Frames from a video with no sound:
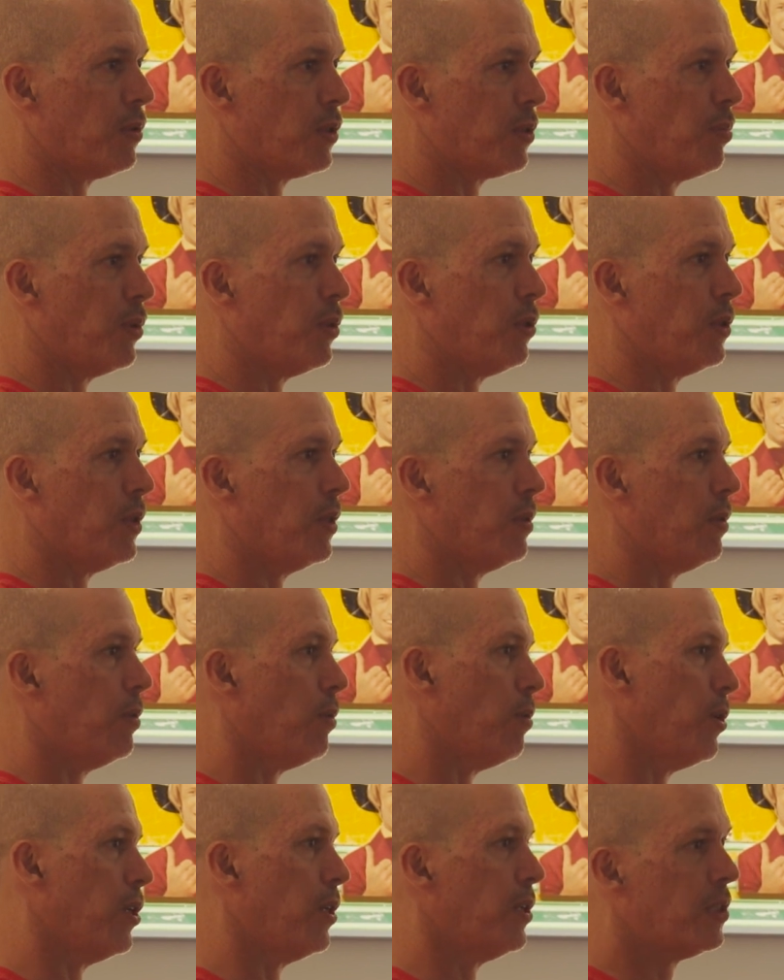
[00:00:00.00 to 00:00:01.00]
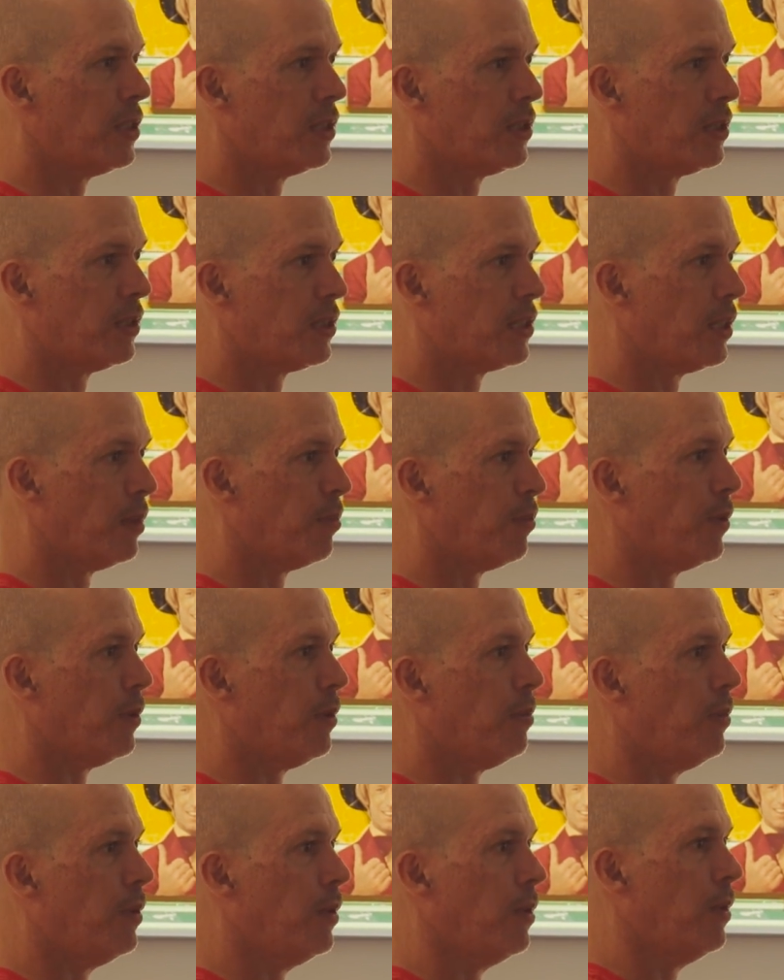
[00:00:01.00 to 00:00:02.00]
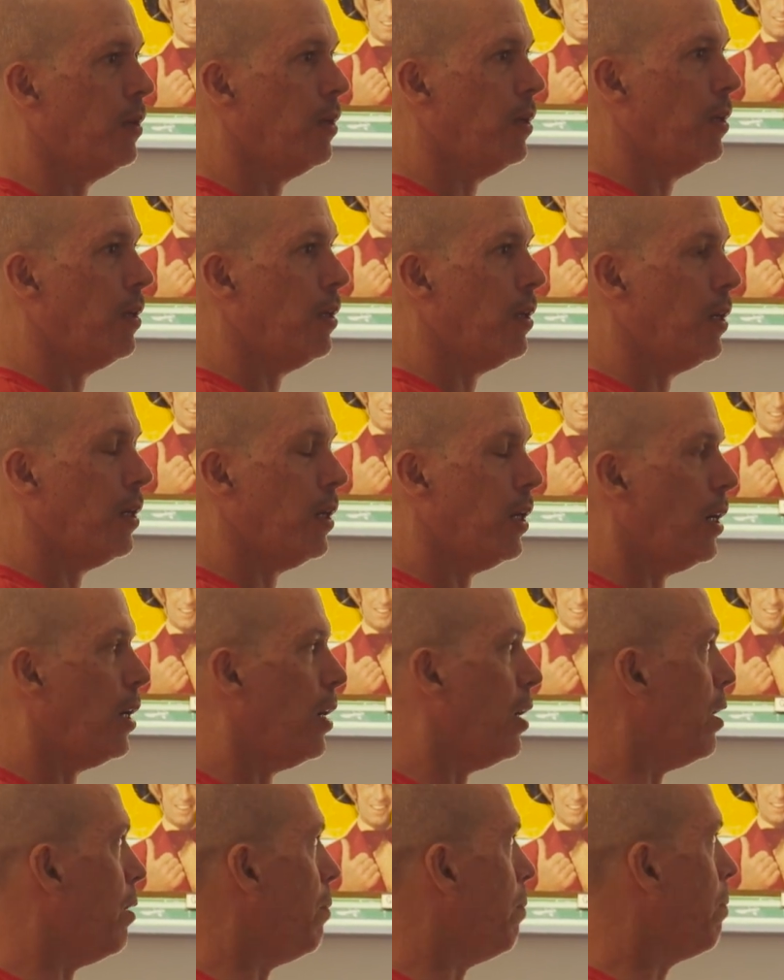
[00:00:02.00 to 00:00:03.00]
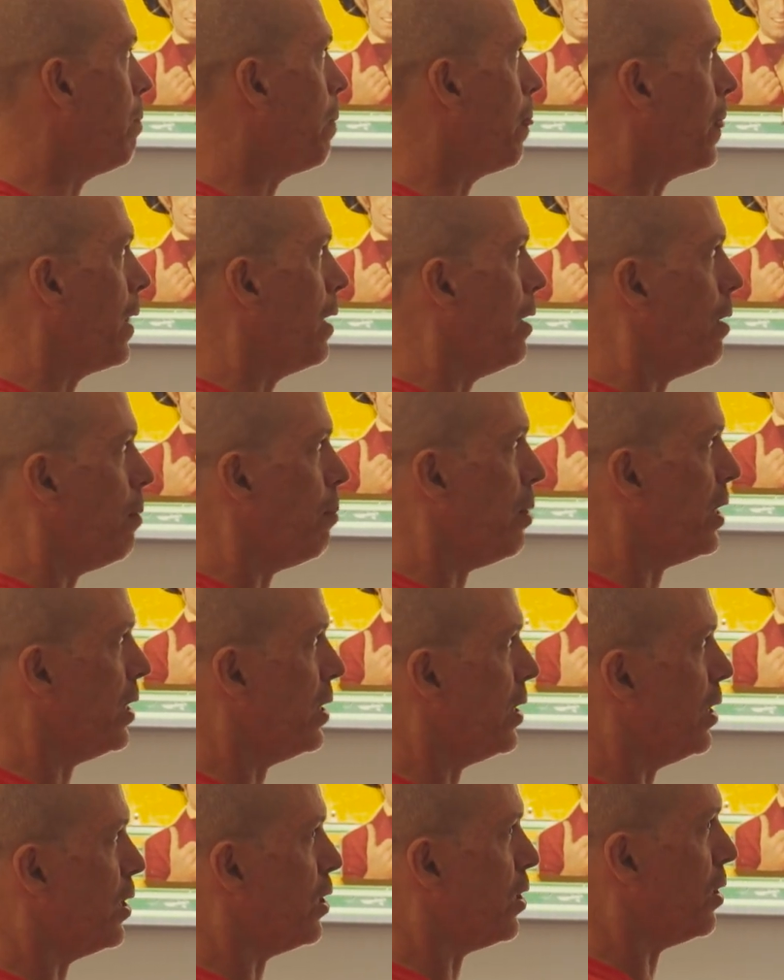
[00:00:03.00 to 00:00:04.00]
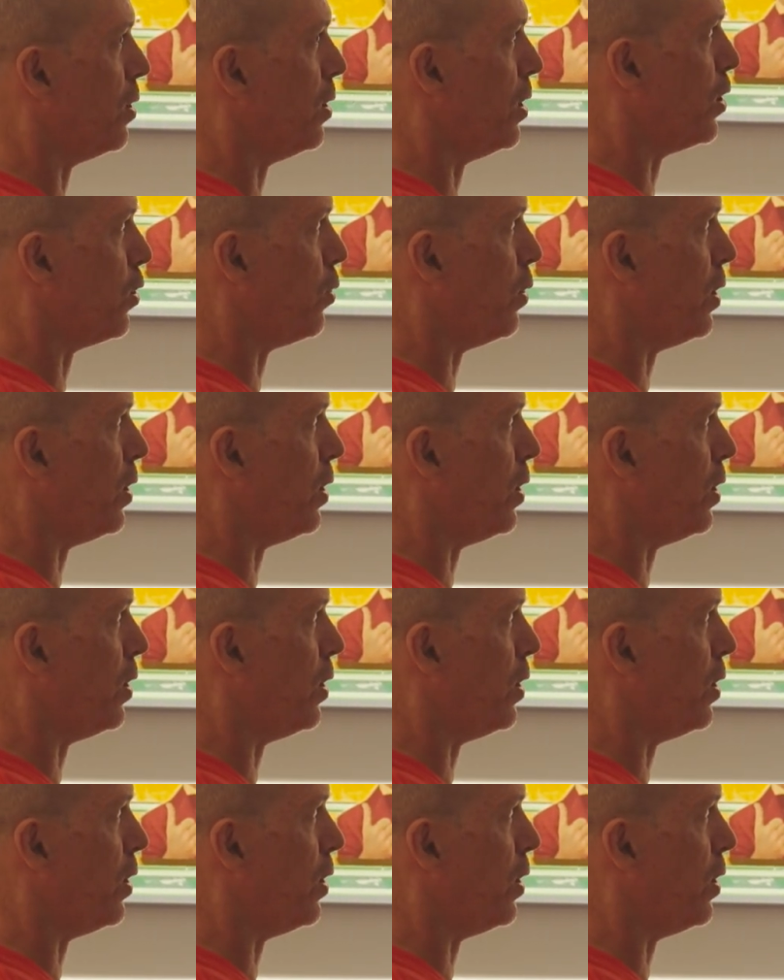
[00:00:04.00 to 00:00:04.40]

I was born and all my ancestors come from. Um, but it, it's, it's